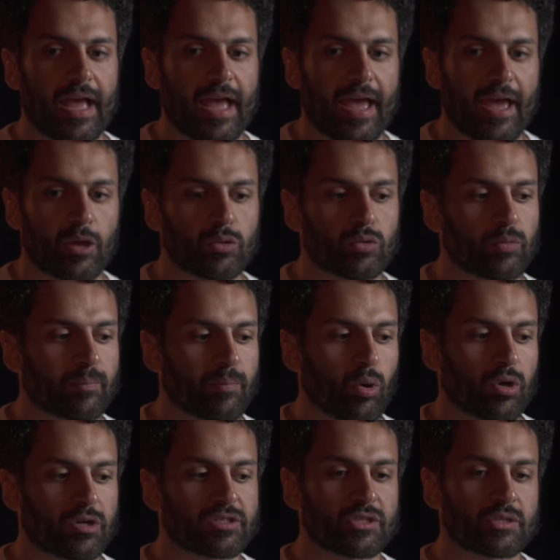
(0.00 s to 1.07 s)
how
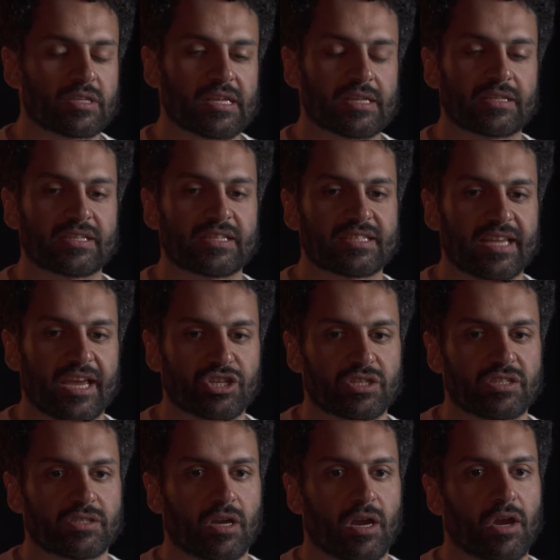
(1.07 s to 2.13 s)
important do you think these
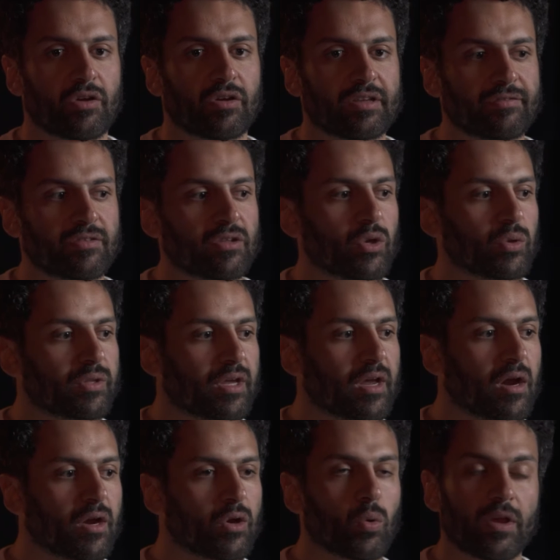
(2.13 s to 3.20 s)
sessions are, even though they
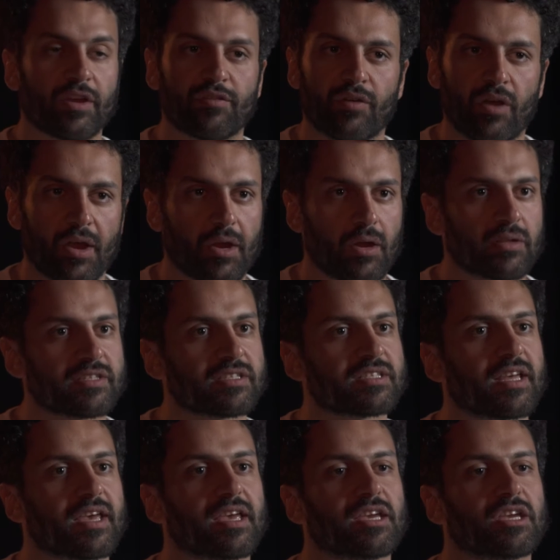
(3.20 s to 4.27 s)
are quick fire on
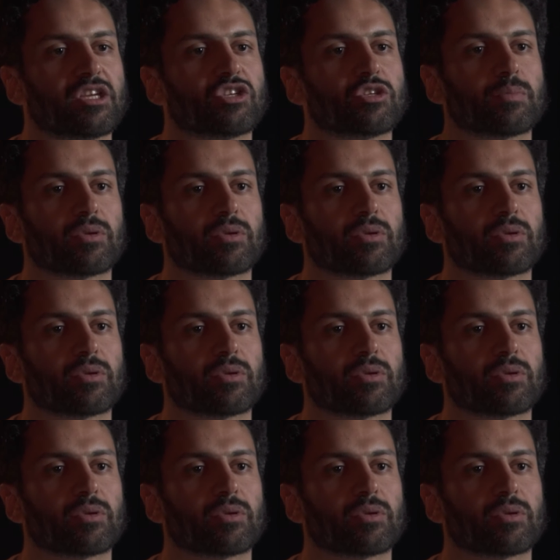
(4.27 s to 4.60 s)
stage?